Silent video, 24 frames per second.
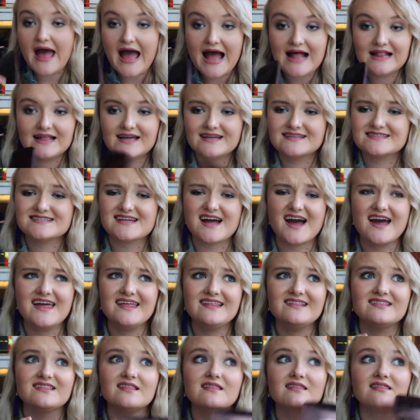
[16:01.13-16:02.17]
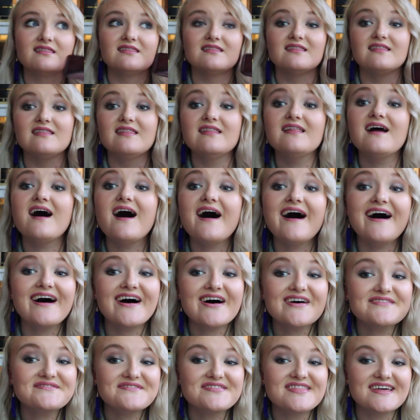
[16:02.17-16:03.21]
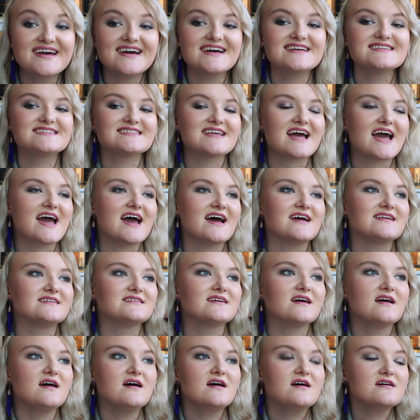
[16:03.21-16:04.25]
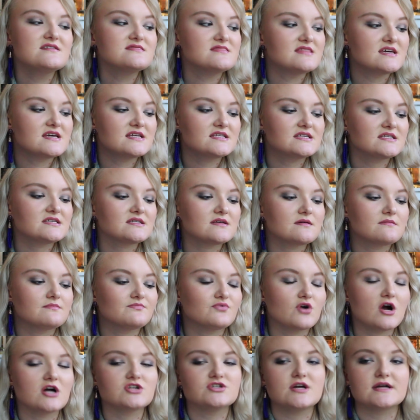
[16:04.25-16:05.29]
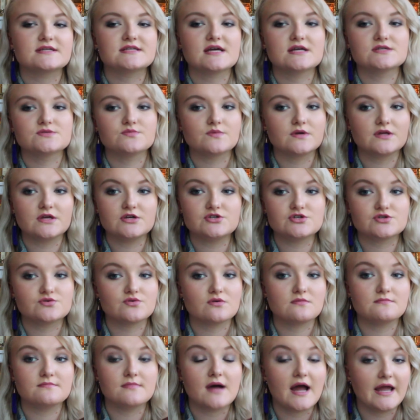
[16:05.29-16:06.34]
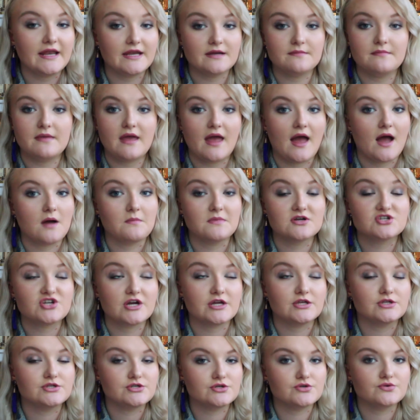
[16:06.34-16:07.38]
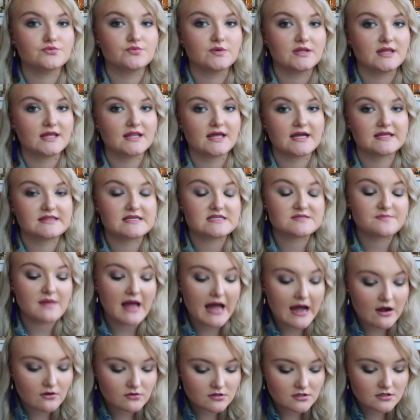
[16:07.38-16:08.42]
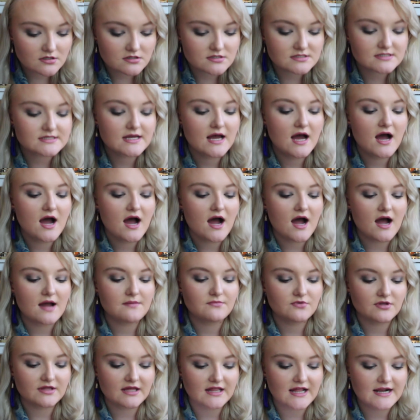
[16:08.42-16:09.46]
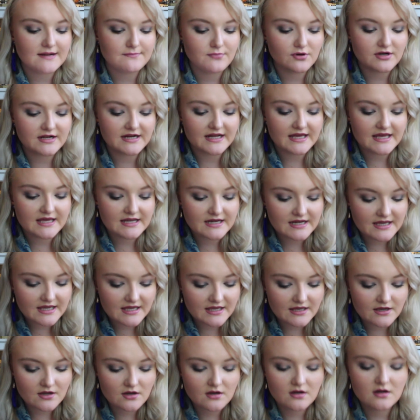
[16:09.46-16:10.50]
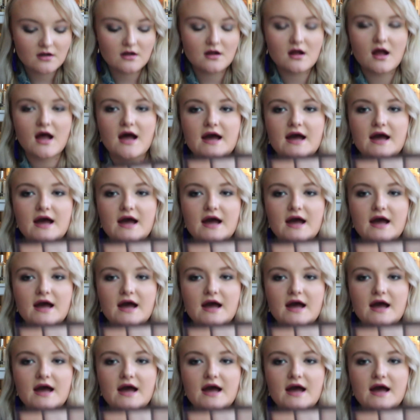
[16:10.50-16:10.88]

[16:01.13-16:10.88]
Palette. I love this, and this project has really just reminded me how much I do really like these powders. I'm really glad I put it in here.